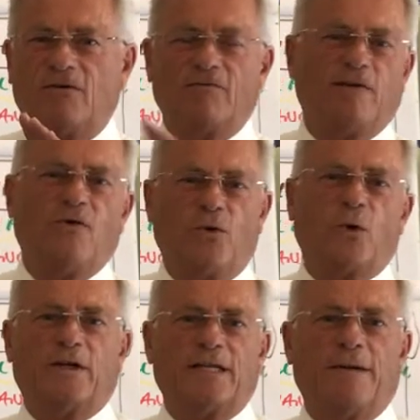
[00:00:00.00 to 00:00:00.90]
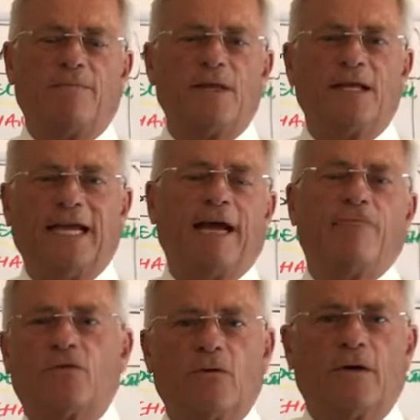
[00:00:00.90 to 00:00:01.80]
look at them. They
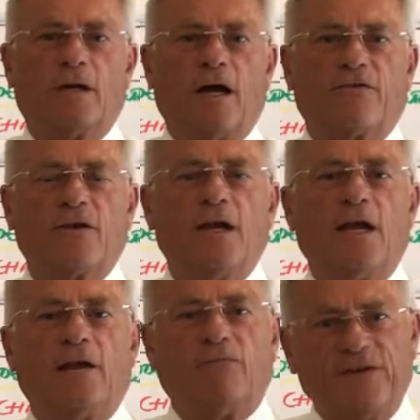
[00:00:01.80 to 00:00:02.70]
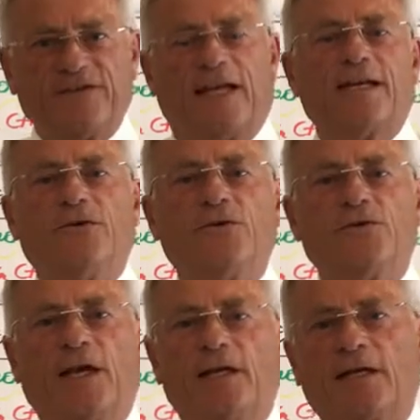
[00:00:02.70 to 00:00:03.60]
have to look at us. We set a new
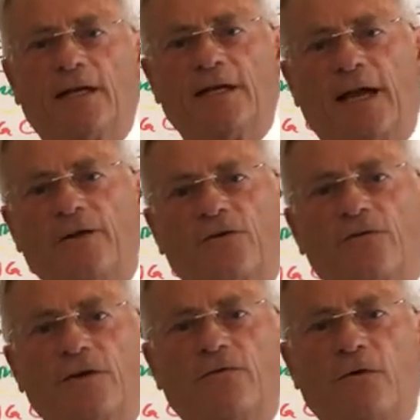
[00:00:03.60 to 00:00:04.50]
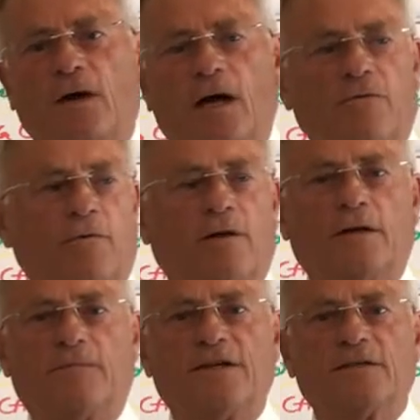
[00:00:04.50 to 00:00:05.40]
standard in the industry for how to
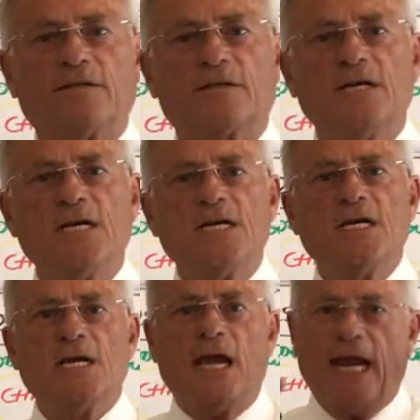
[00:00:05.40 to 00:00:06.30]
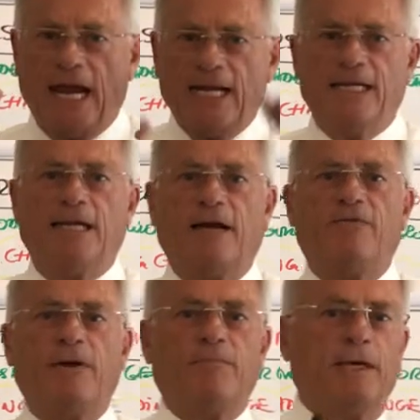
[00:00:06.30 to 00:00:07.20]
run a business, and
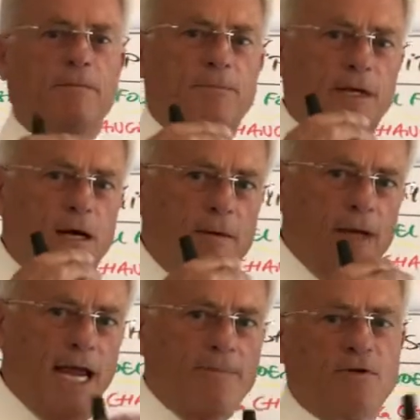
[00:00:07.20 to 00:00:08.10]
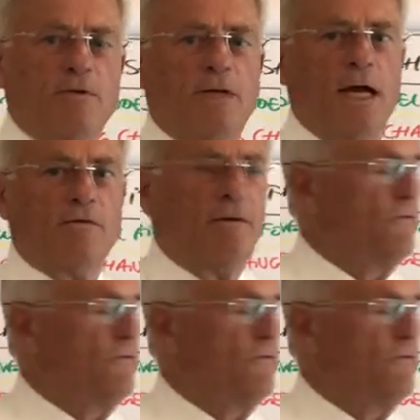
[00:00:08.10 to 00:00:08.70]
we become absolutely out